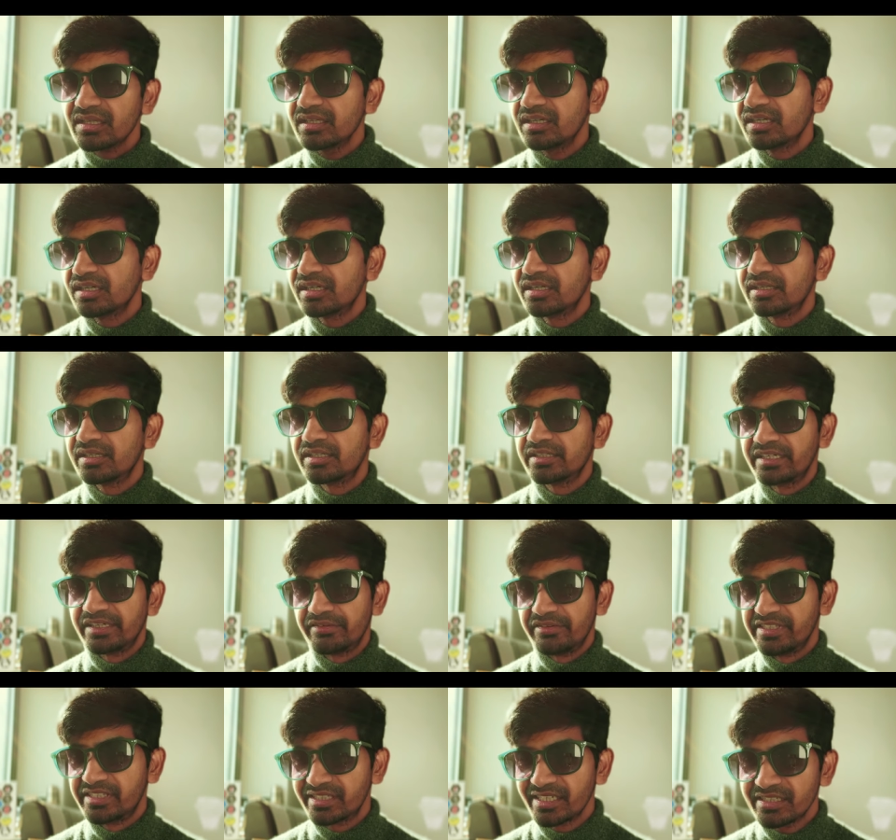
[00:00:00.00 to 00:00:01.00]
a
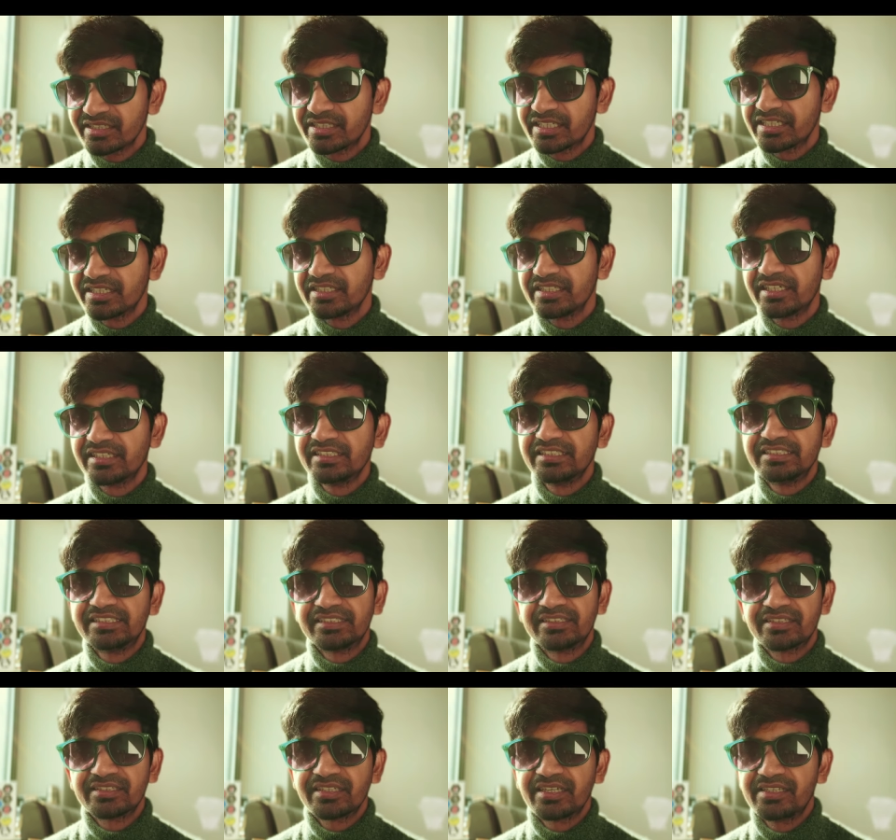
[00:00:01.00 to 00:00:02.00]
research career in
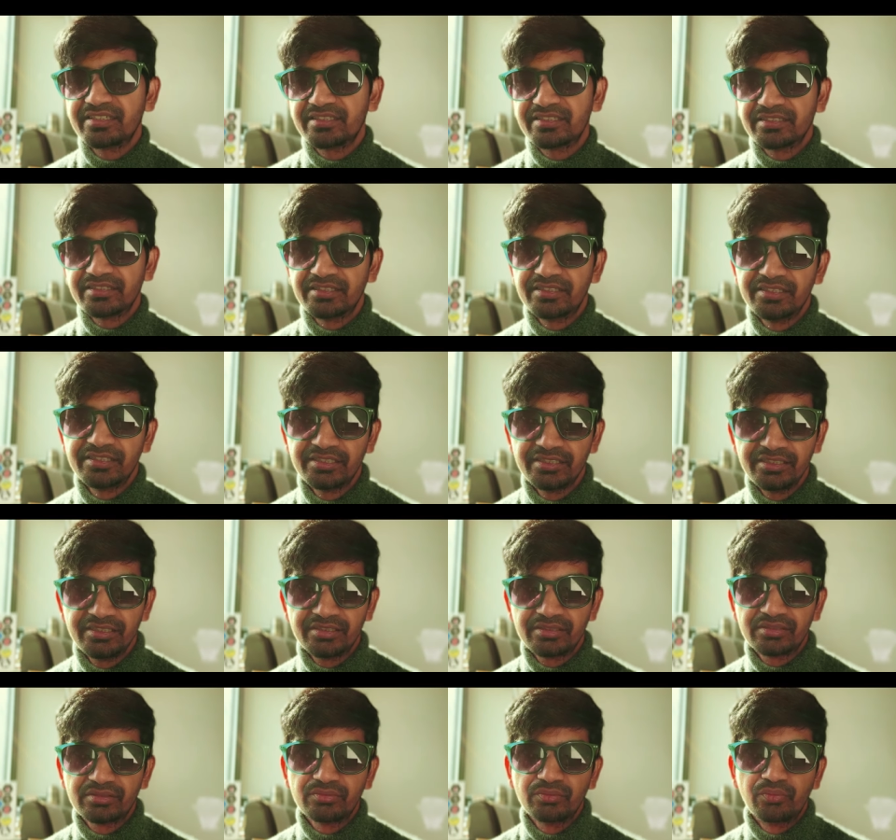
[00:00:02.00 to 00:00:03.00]
data science, this
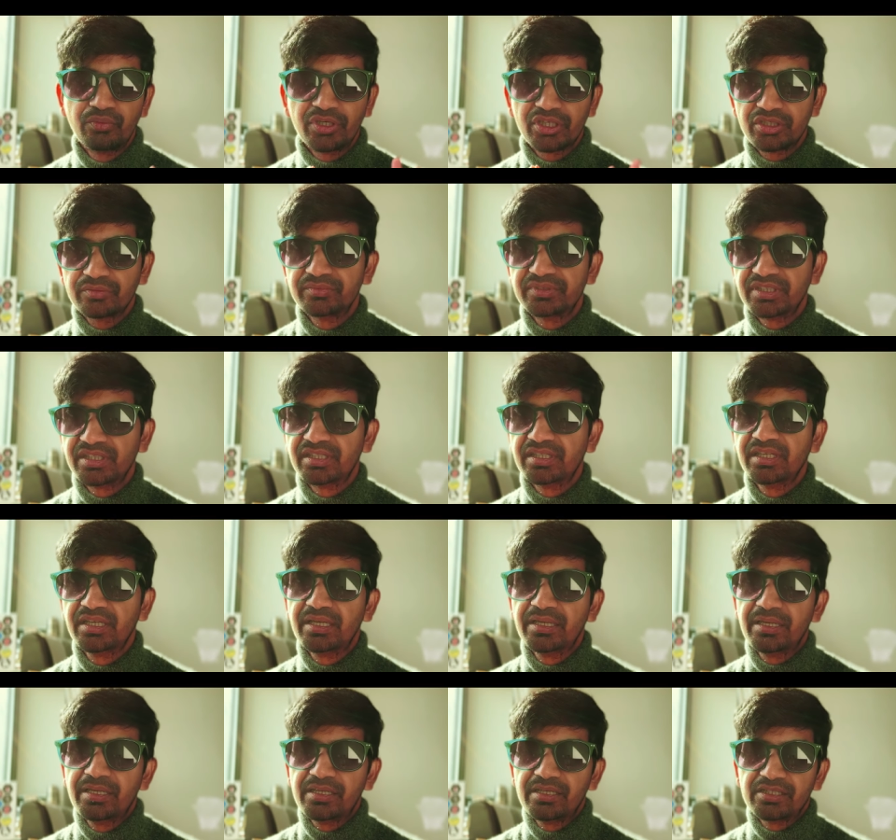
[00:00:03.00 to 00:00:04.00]
is one of the
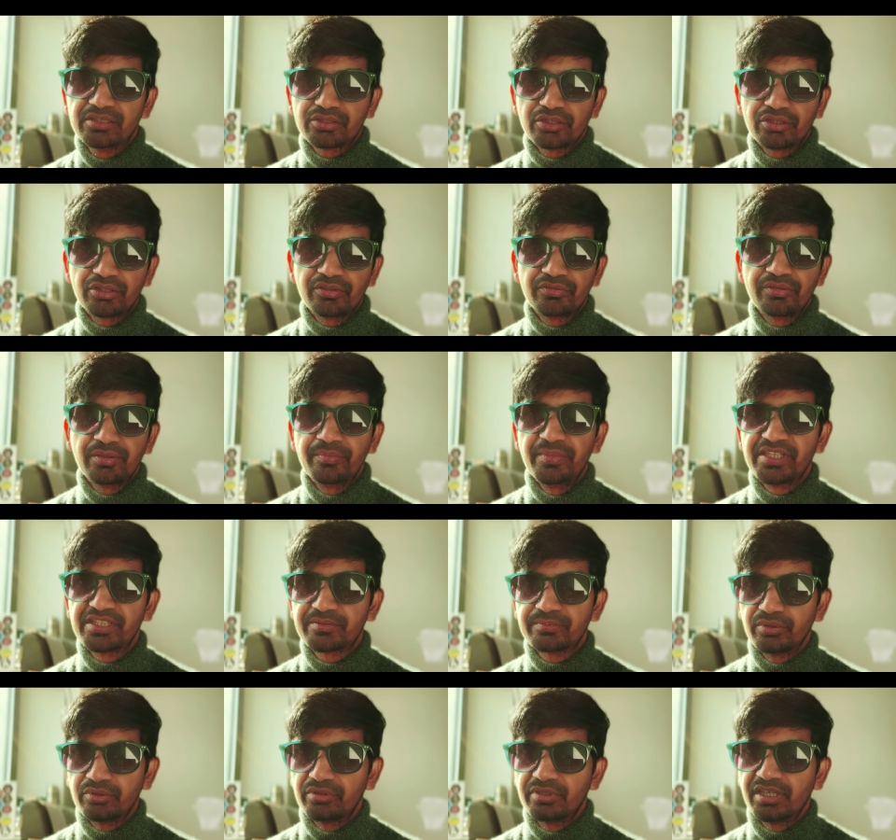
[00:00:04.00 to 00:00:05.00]
sort of
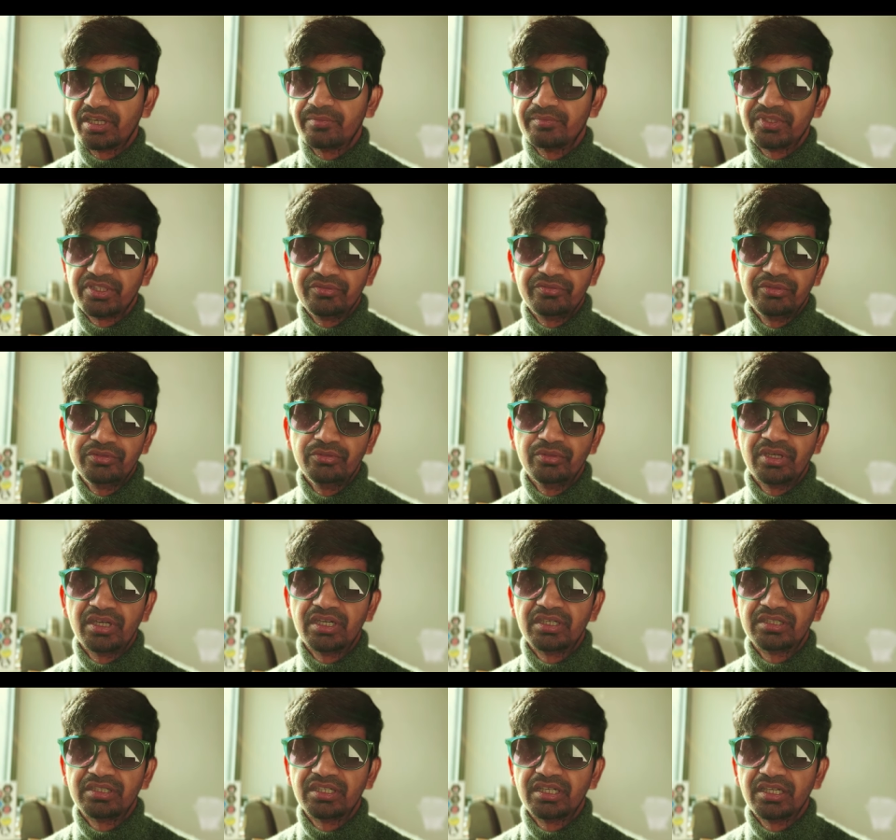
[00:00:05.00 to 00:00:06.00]
best program if you
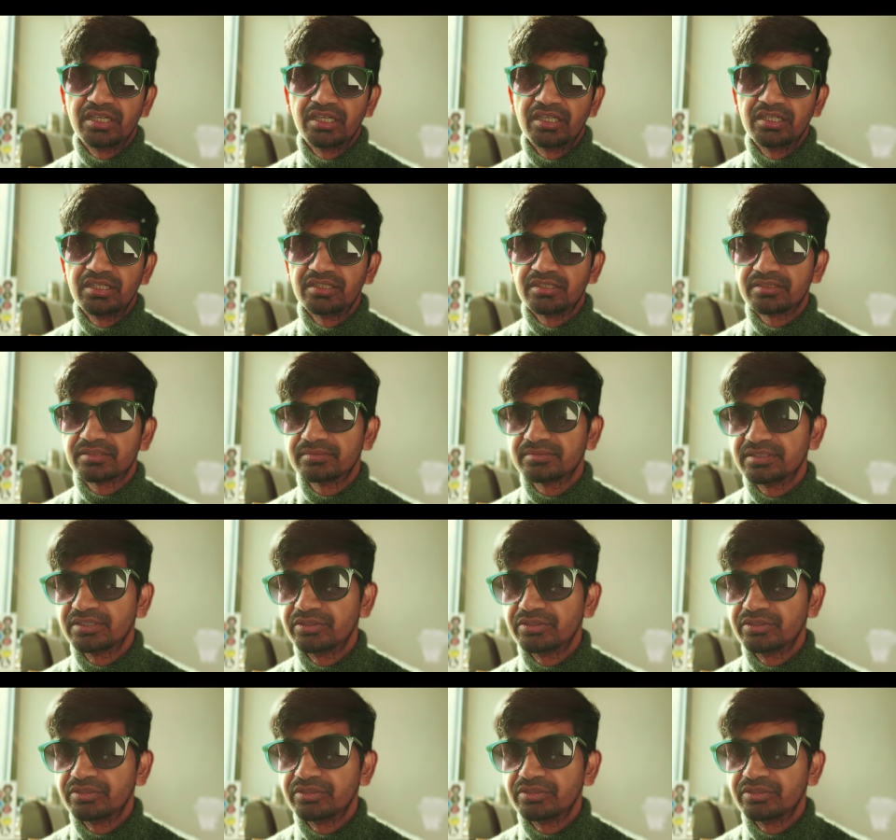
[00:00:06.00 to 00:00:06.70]
are